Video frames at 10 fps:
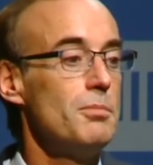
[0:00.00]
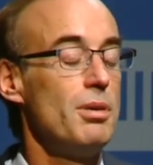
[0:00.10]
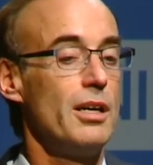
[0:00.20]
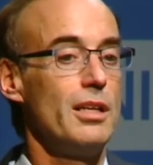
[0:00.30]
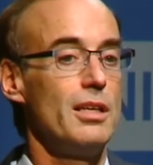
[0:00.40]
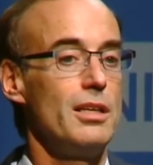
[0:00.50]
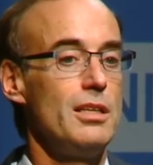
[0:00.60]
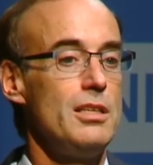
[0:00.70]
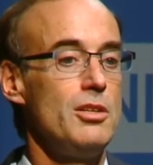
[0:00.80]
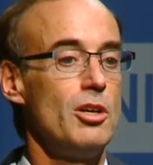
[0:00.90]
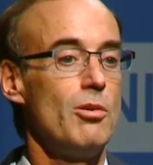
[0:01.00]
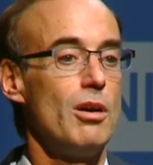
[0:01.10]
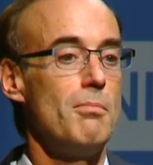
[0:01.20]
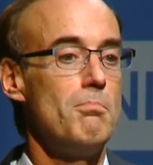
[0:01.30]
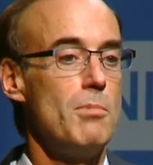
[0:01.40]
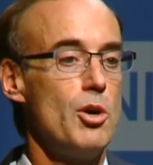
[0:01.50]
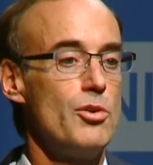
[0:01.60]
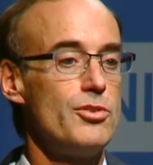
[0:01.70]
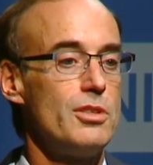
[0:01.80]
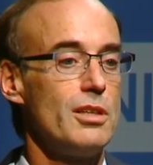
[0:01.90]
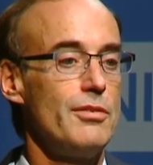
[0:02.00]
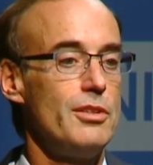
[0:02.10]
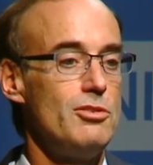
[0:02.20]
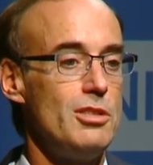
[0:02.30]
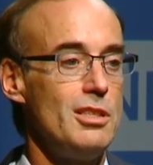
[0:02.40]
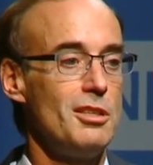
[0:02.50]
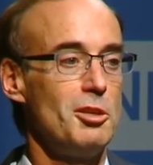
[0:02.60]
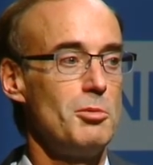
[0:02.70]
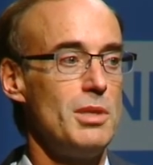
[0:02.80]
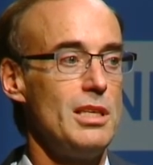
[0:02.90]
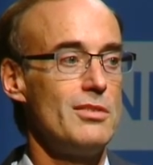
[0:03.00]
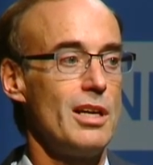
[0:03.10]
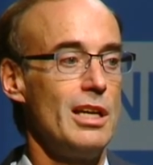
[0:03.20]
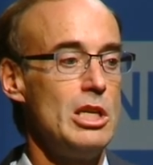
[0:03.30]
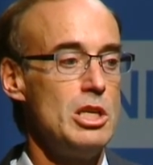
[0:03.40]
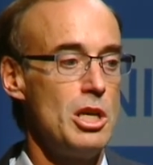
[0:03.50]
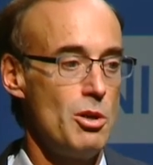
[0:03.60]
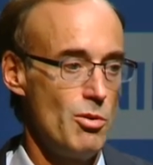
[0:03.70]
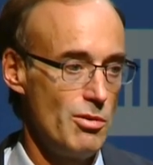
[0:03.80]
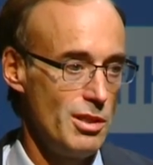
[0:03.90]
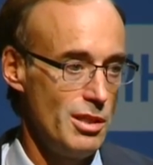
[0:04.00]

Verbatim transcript: But you know, most of the genome is unknown